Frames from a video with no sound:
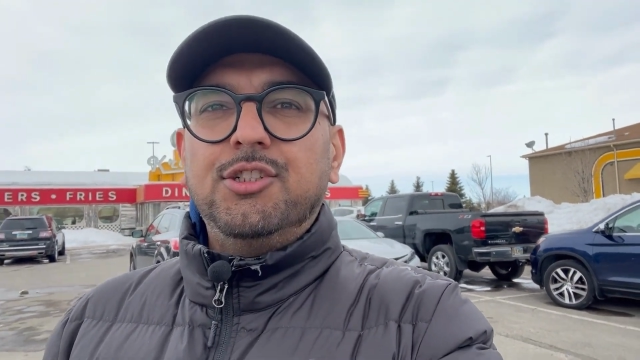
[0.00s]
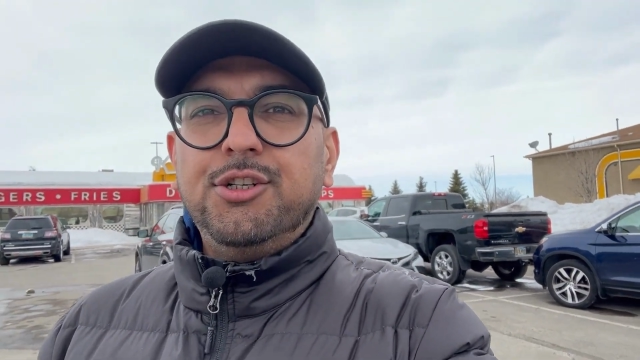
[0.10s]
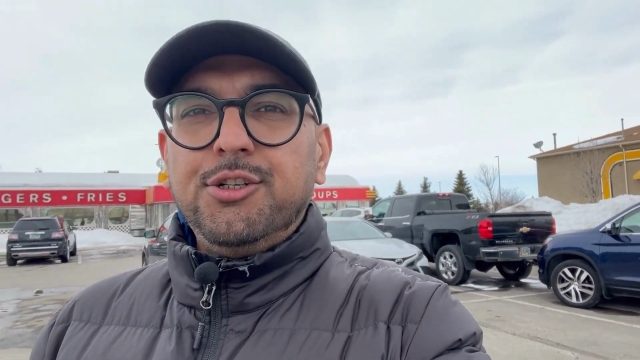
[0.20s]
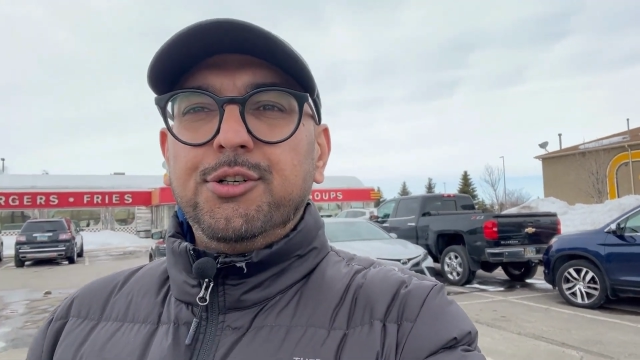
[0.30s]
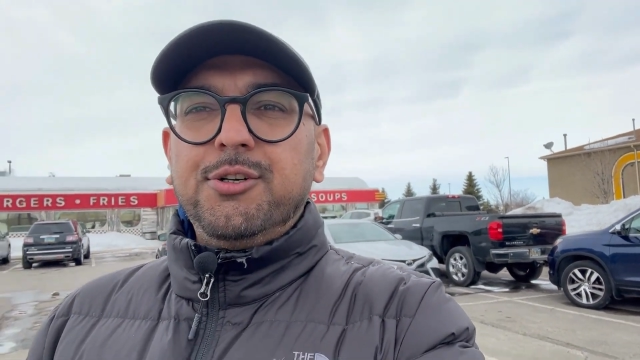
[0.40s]

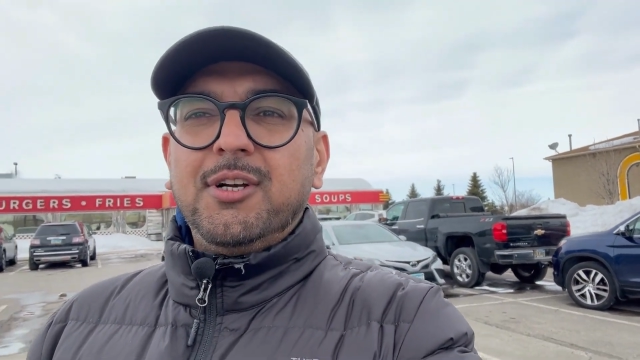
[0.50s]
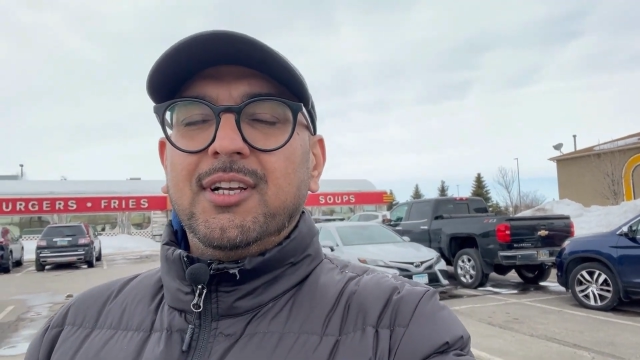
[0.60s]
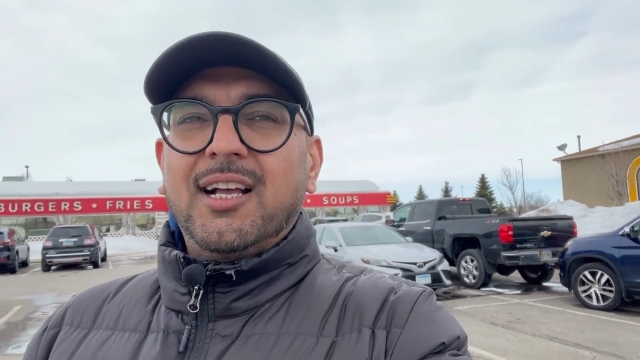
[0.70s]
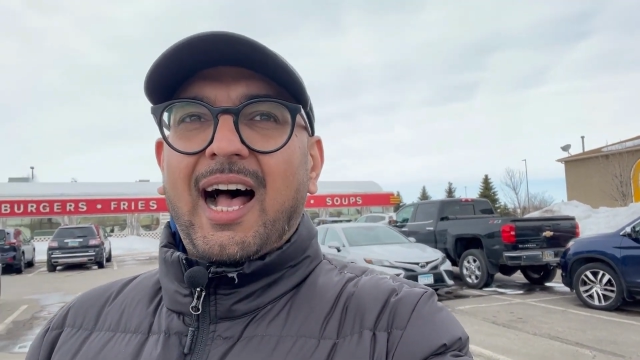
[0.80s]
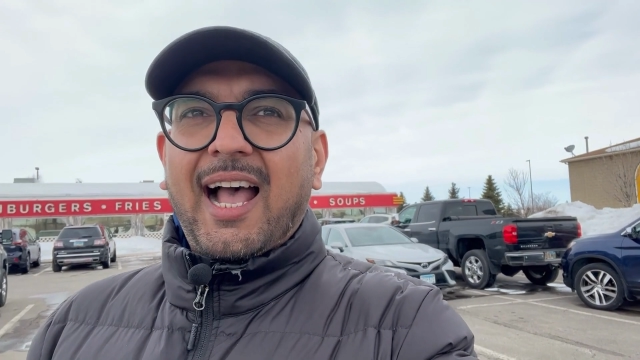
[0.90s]
two
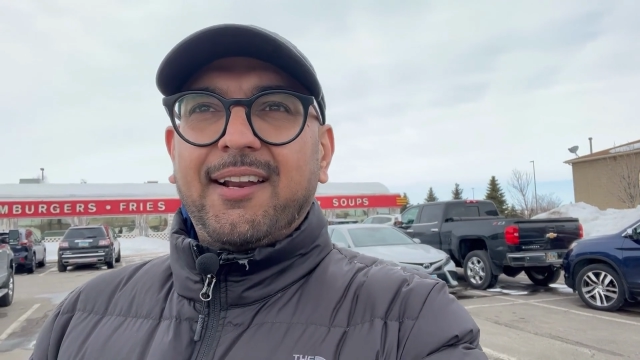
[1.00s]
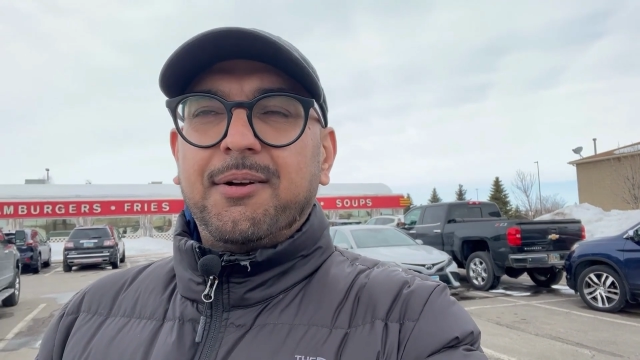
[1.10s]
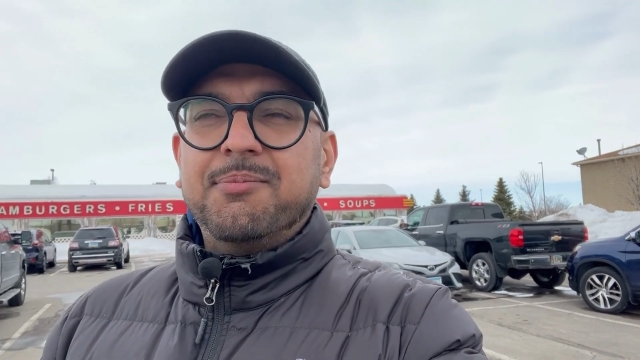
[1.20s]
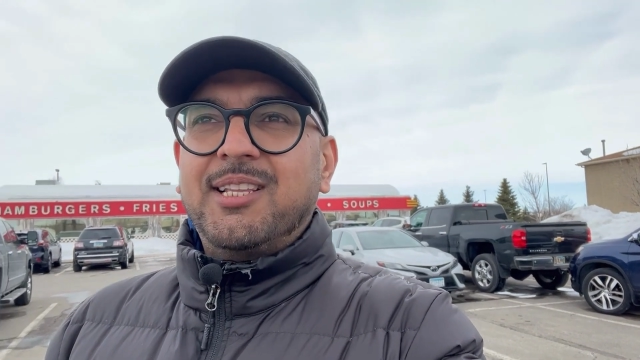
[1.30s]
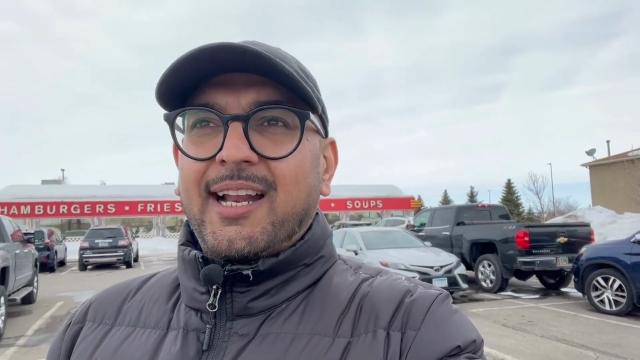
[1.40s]

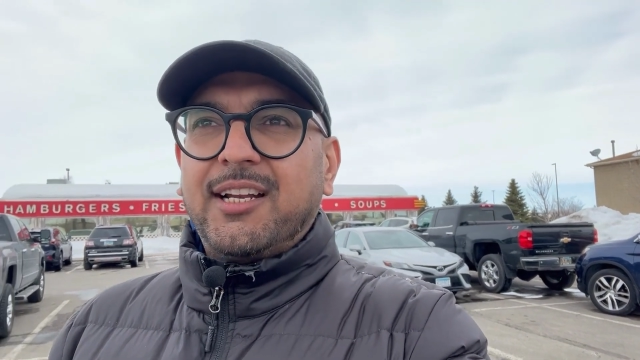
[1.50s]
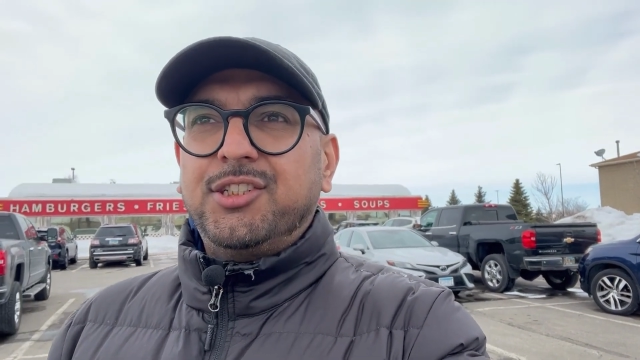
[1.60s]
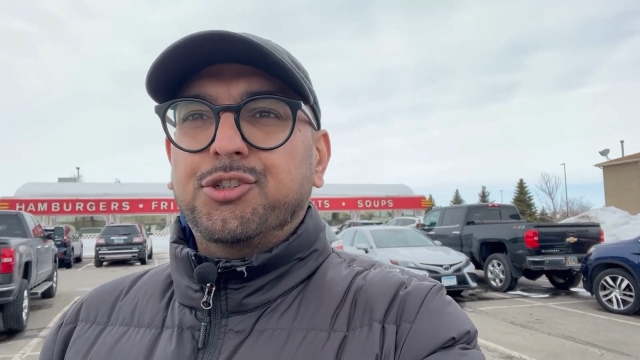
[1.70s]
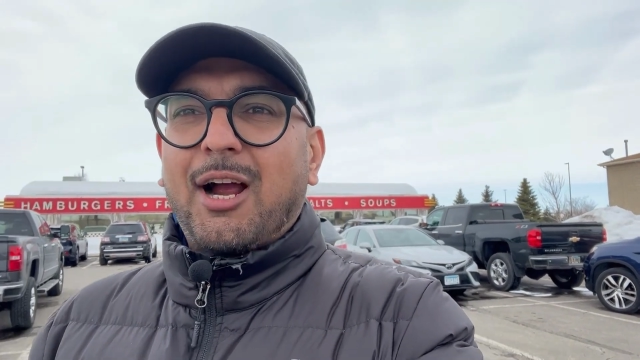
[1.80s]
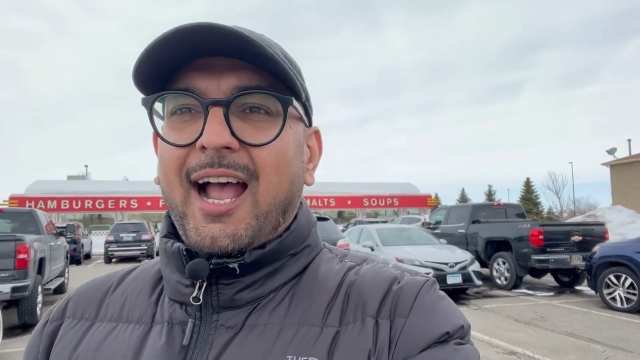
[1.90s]
items that I
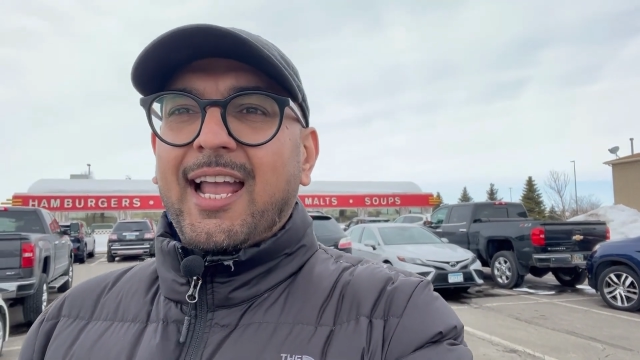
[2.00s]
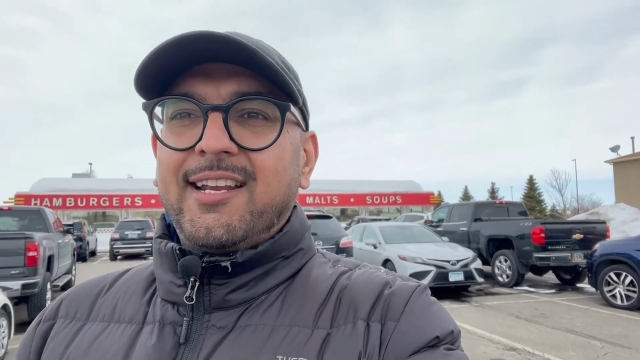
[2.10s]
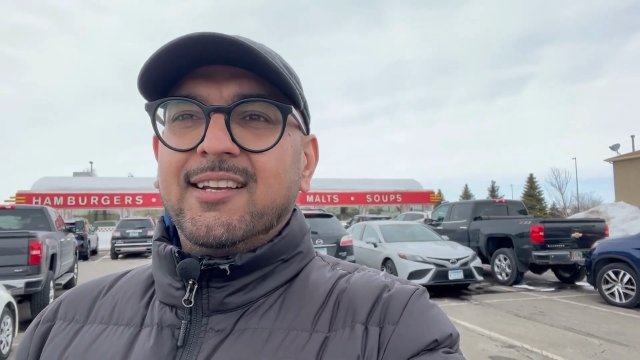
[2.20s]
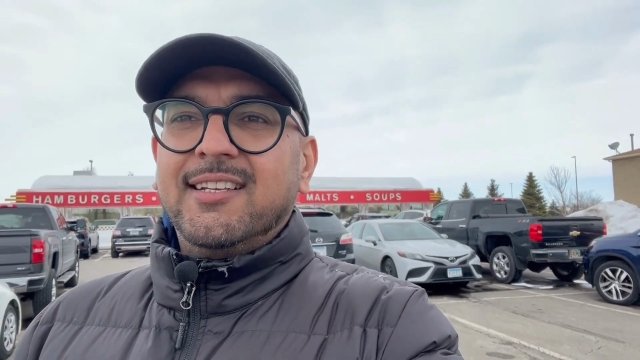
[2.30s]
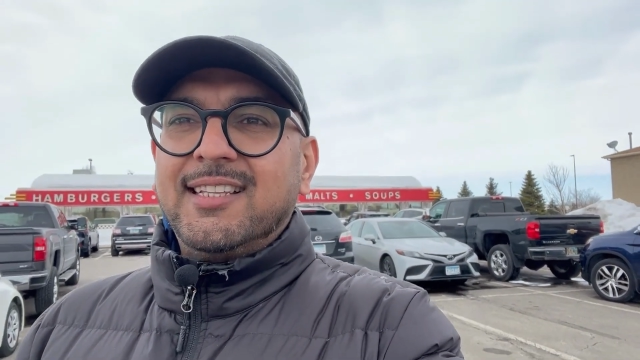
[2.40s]
tried
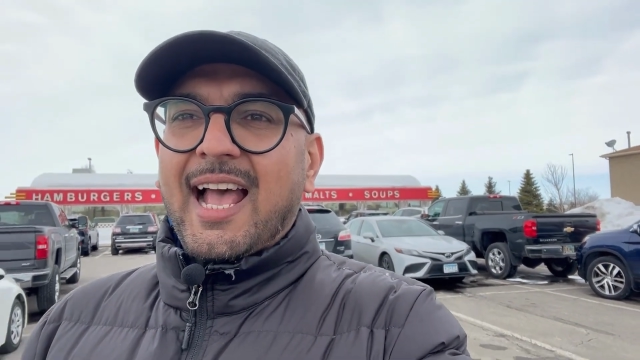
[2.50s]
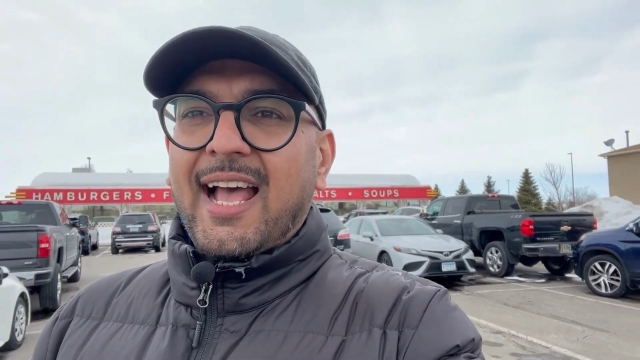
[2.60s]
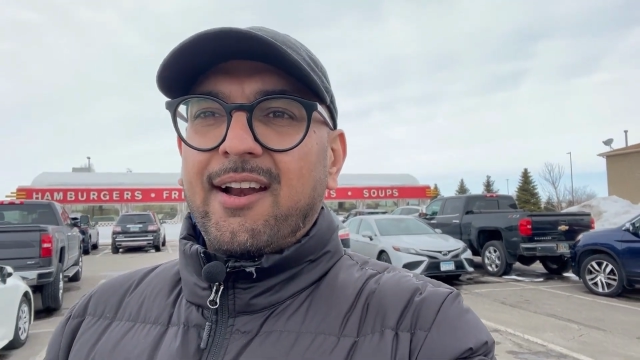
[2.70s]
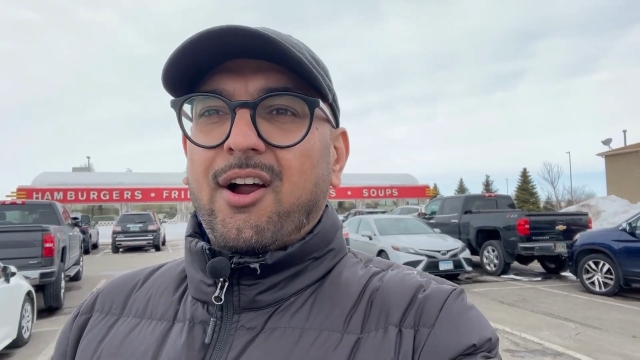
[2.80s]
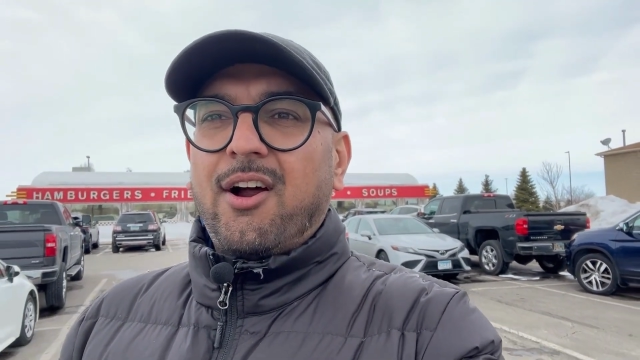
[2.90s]

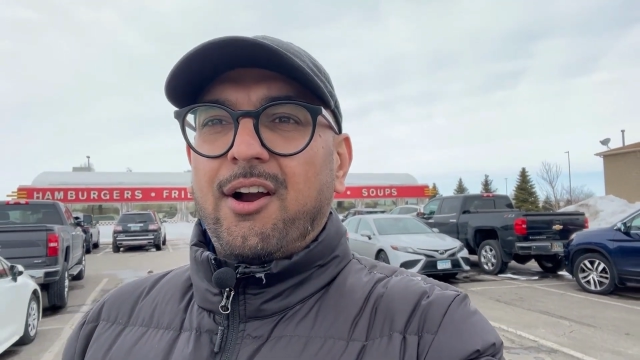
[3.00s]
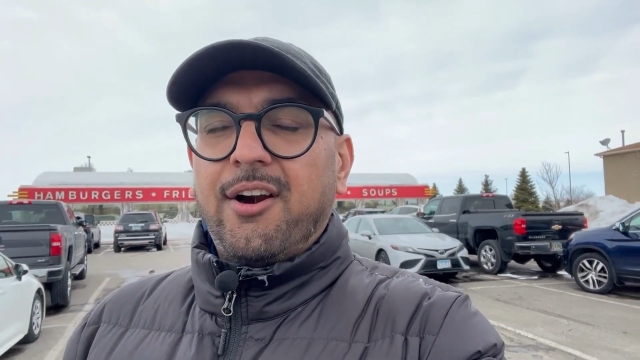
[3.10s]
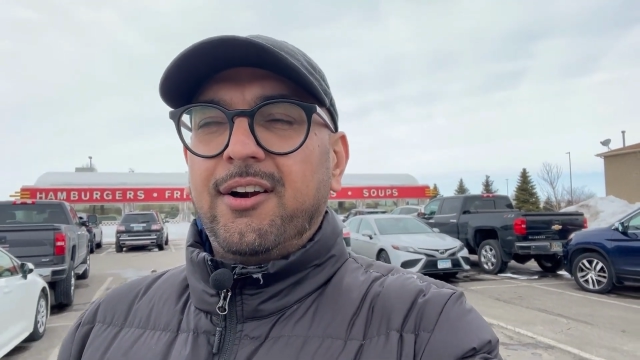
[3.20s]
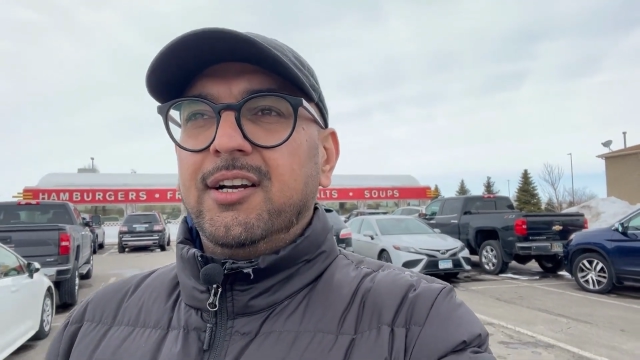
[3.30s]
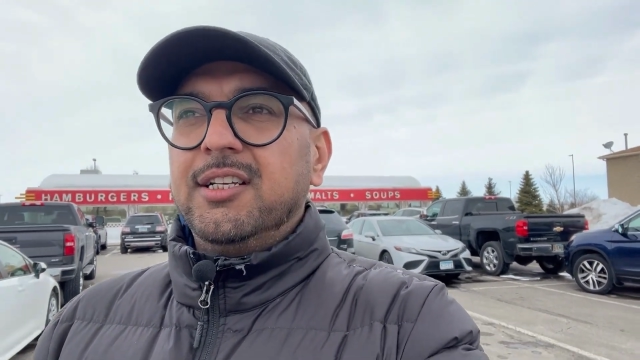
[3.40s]
that
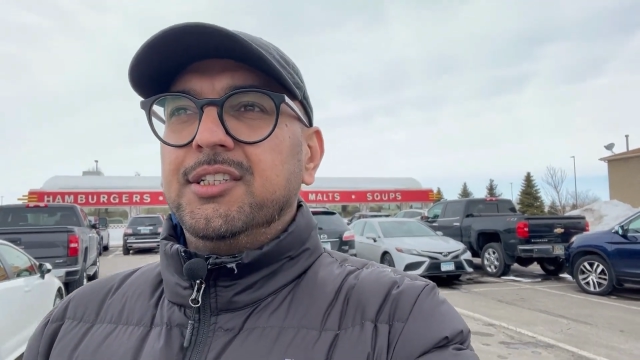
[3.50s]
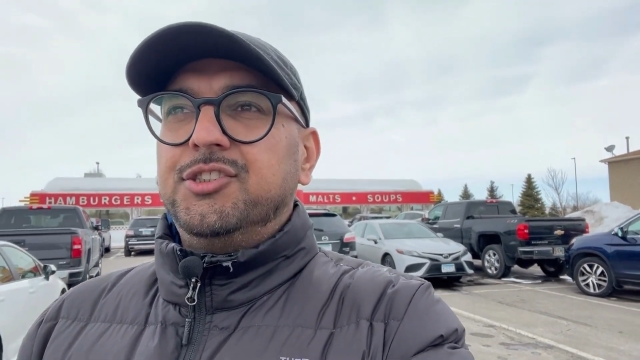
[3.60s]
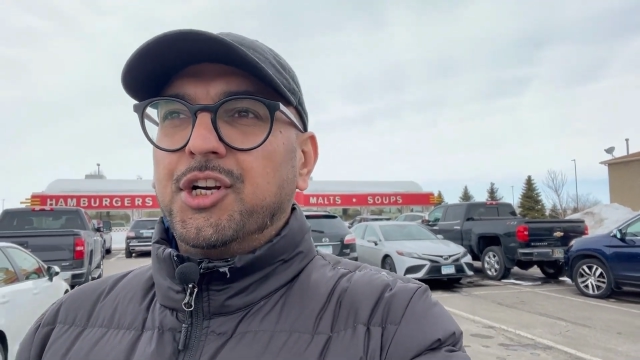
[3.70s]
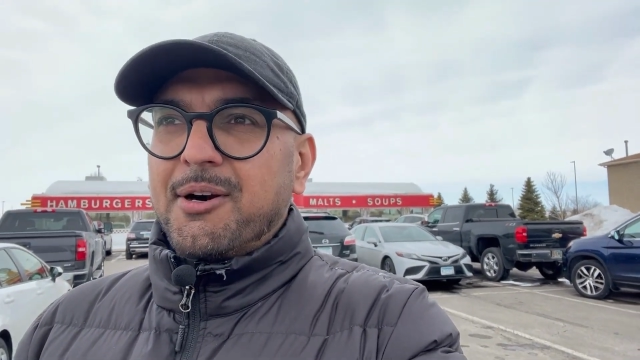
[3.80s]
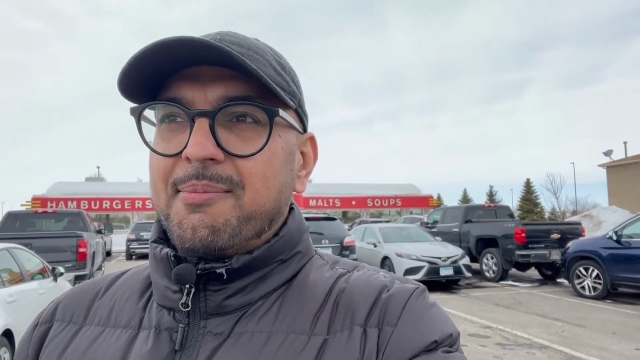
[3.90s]
are
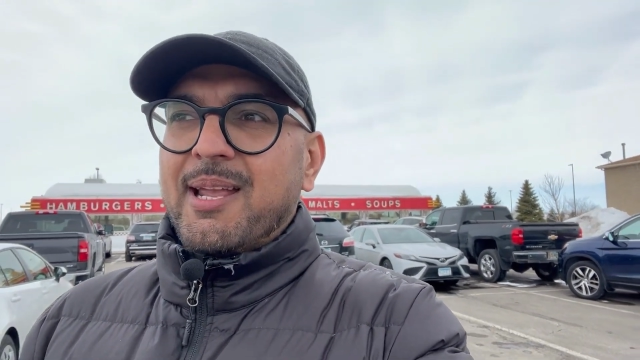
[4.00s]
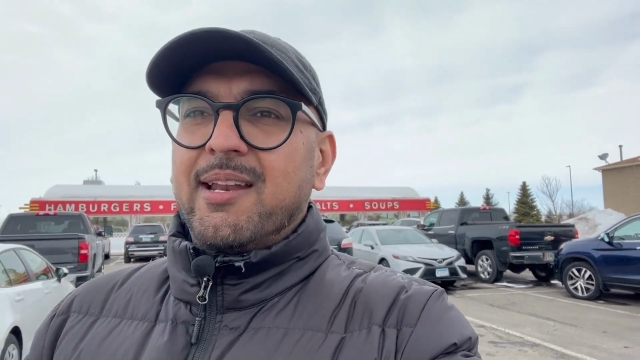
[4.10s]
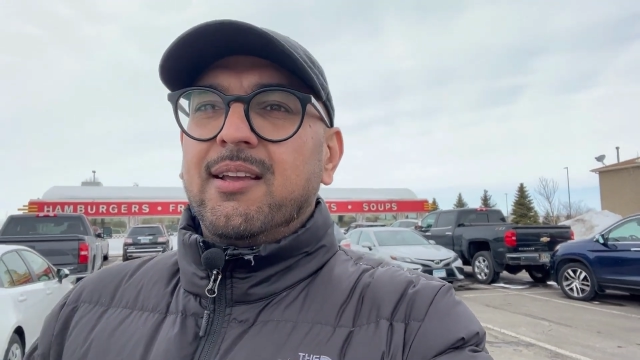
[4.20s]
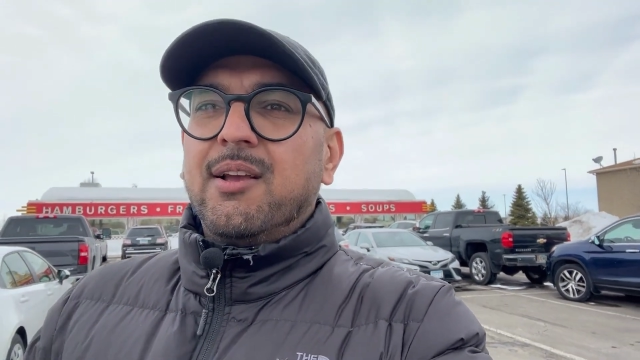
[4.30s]
German.